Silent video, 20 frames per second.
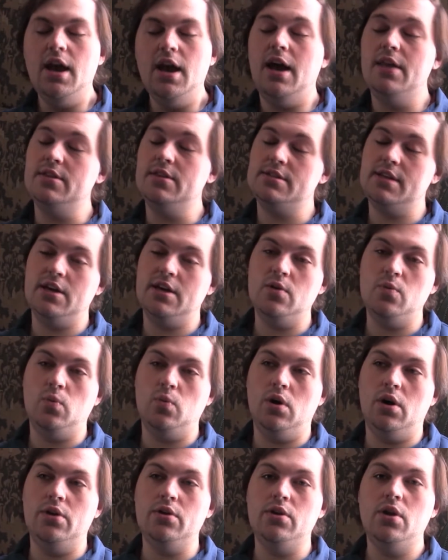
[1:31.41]
and the second
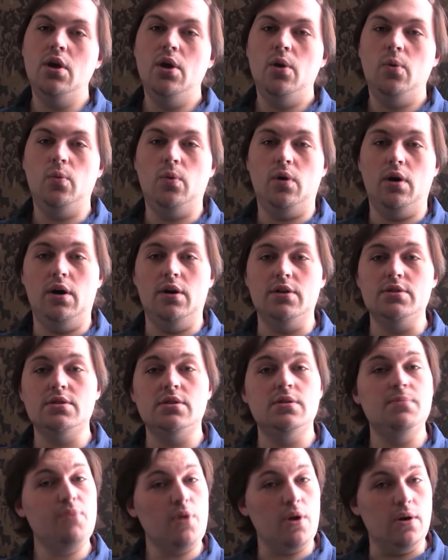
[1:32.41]
one was
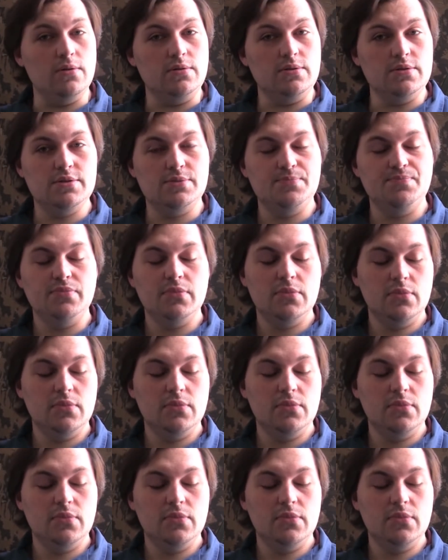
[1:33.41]
the Bronx.